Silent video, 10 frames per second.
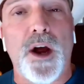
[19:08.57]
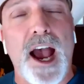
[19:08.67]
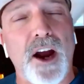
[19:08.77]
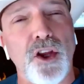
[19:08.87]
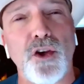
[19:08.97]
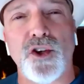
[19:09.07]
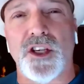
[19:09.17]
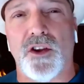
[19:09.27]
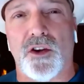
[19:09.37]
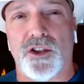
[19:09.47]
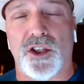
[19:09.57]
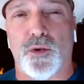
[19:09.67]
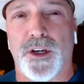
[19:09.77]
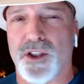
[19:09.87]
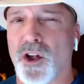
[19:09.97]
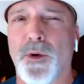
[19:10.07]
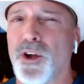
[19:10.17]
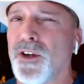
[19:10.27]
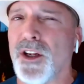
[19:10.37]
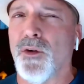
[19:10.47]
How do you see those situations? I'll
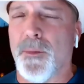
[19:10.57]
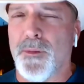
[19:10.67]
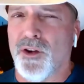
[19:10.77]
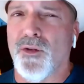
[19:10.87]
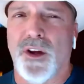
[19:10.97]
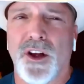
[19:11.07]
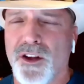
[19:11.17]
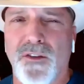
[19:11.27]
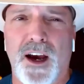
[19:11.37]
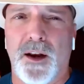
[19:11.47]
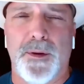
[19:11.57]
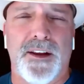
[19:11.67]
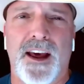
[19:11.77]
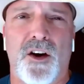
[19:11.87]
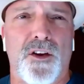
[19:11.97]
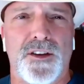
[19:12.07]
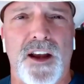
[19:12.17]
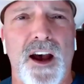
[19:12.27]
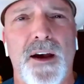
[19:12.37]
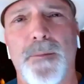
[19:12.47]
bet you do. I mean, you've got to be in that all
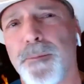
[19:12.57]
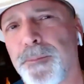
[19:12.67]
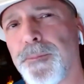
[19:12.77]
the time.